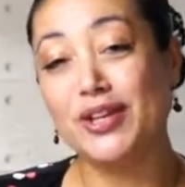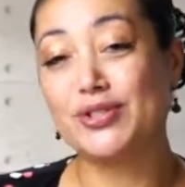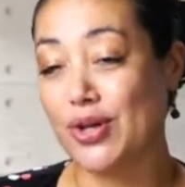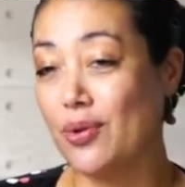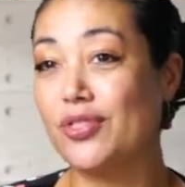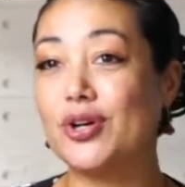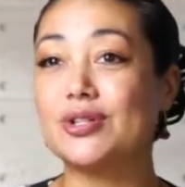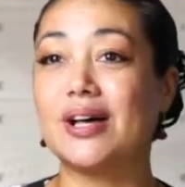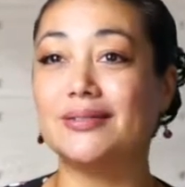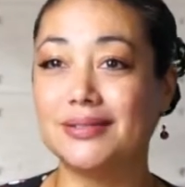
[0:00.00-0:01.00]
So
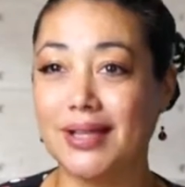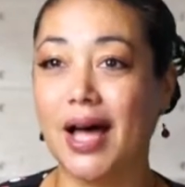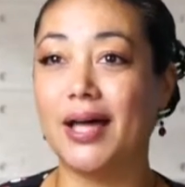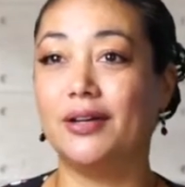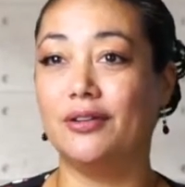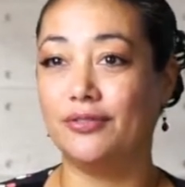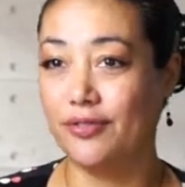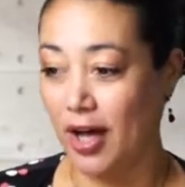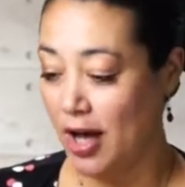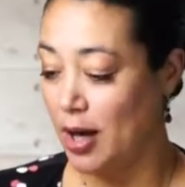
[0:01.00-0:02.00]
there's a lot
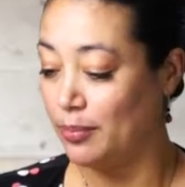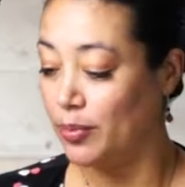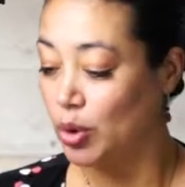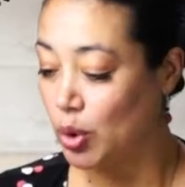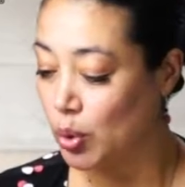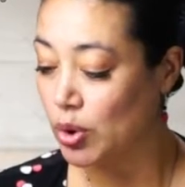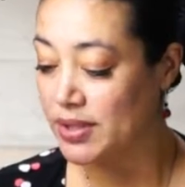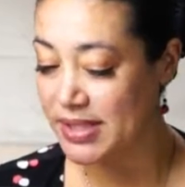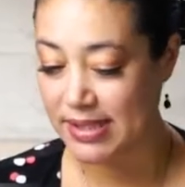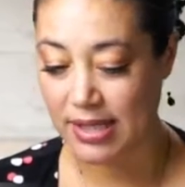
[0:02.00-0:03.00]
of
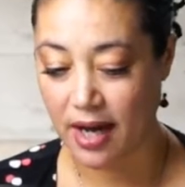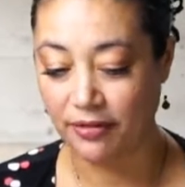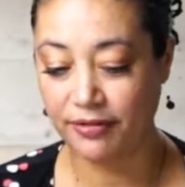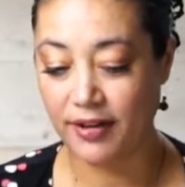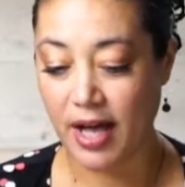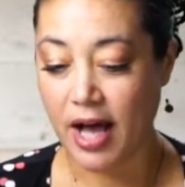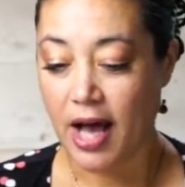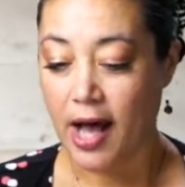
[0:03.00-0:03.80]
cool stuff.